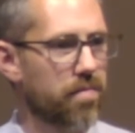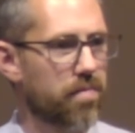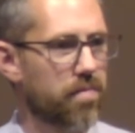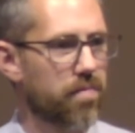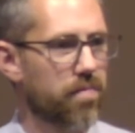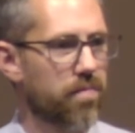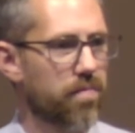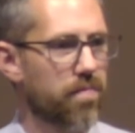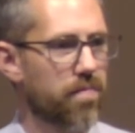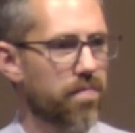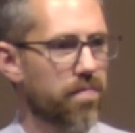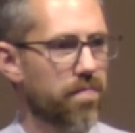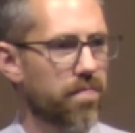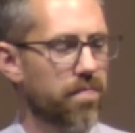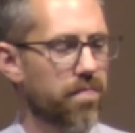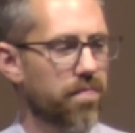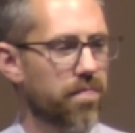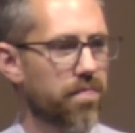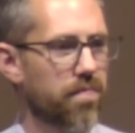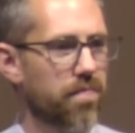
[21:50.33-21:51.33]

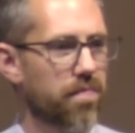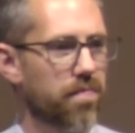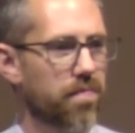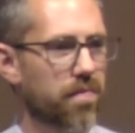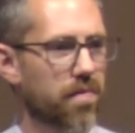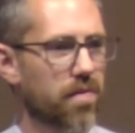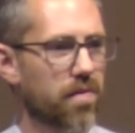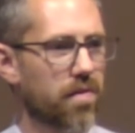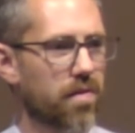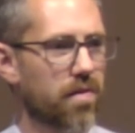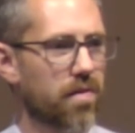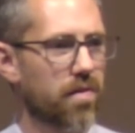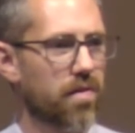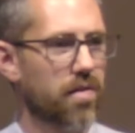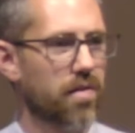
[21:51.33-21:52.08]
(no one is talking)